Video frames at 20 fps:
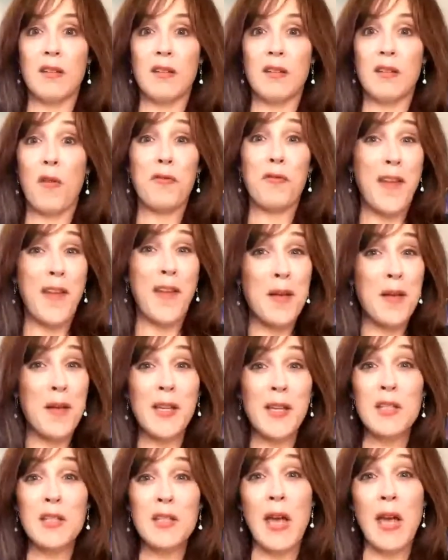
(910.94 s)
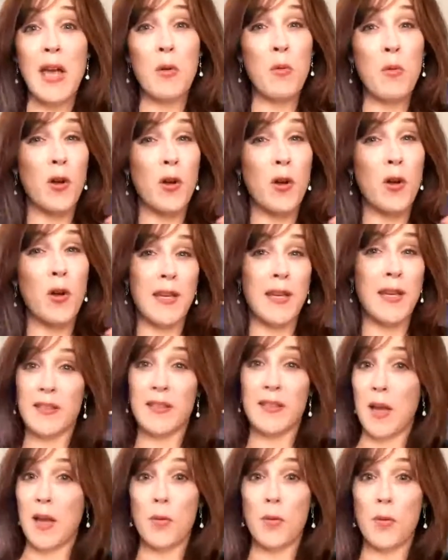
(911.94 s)
our families, how we want to be
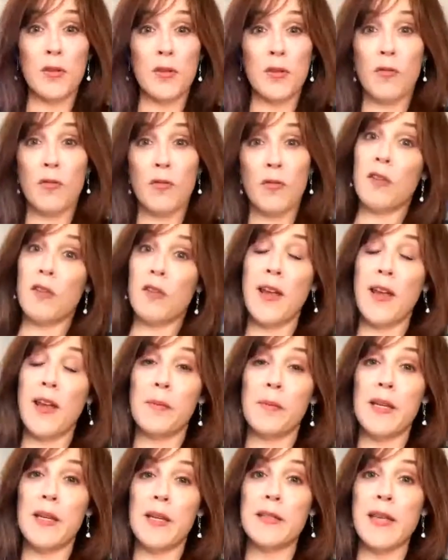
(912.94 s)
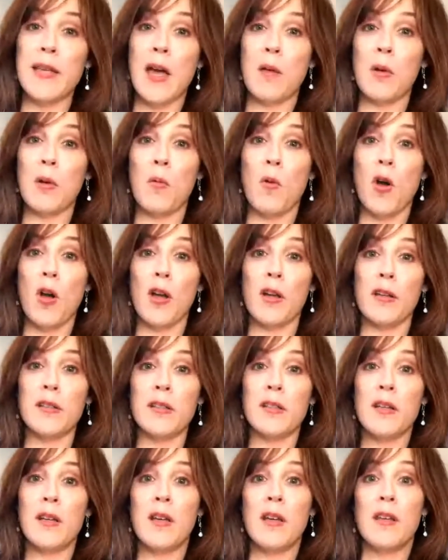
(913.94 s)
examples for our families, how we
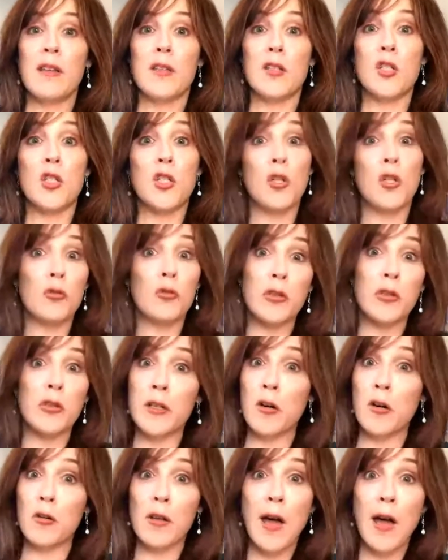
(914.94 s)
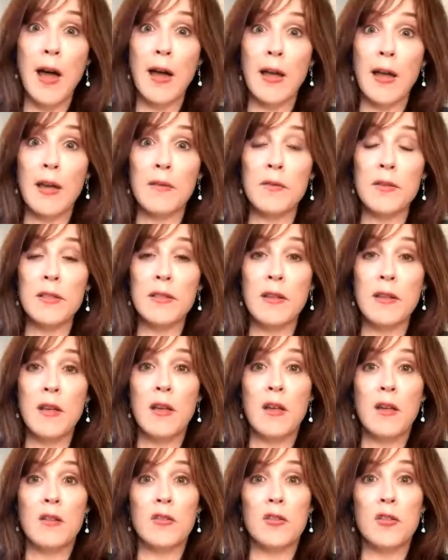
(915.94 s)
want the children in our lives
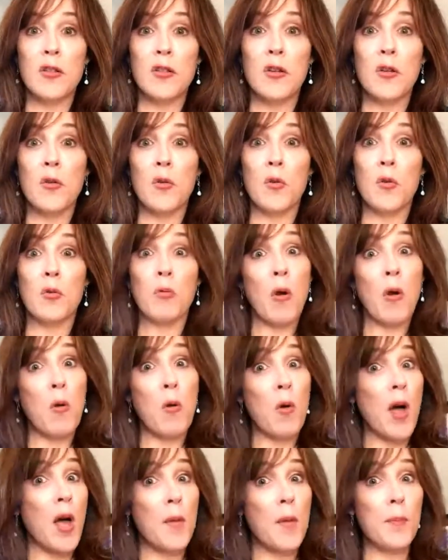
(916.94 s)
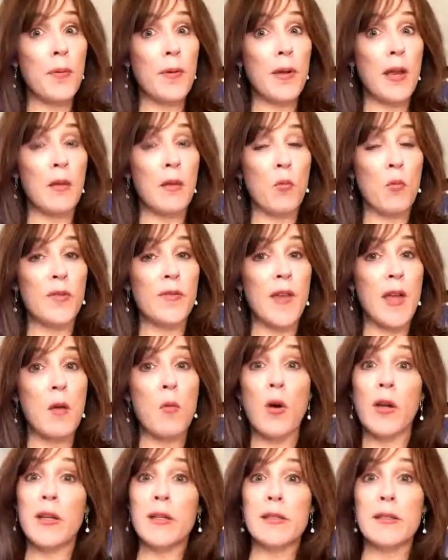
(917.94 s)
to grow up and what they
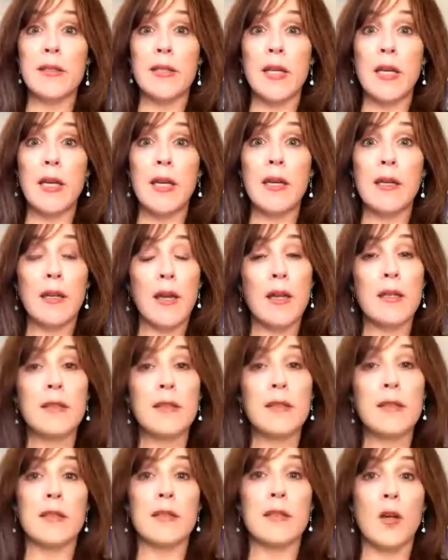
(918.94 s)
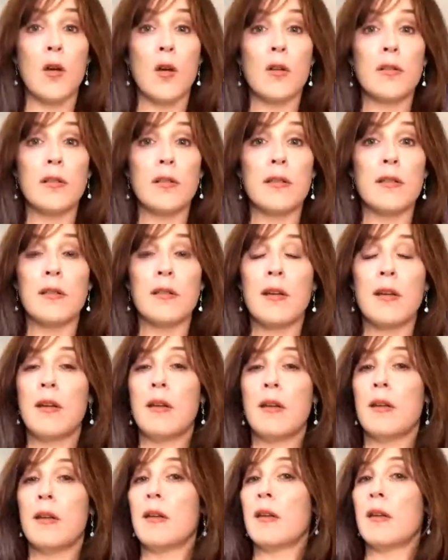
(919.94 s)
want to see in us as adults.
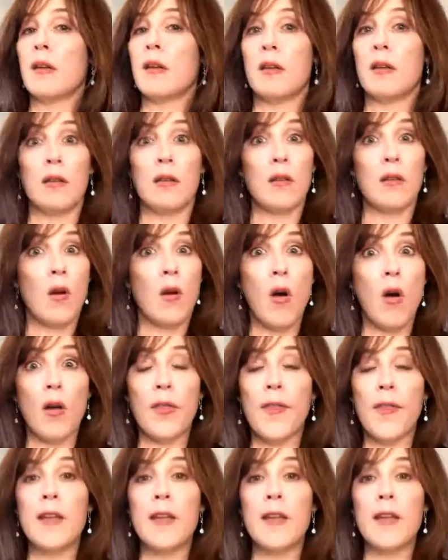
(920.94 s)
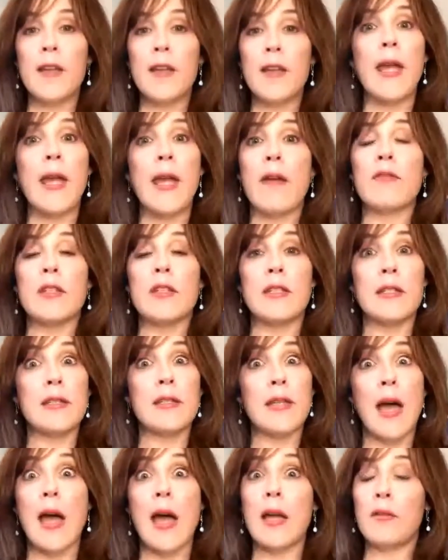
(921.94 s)
All things that we have to
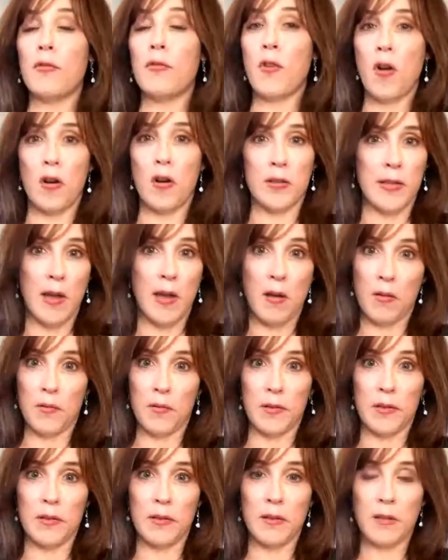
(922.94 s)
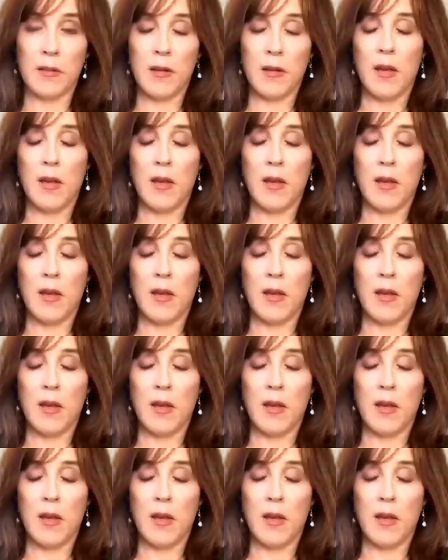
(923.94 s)
decide for ourselves.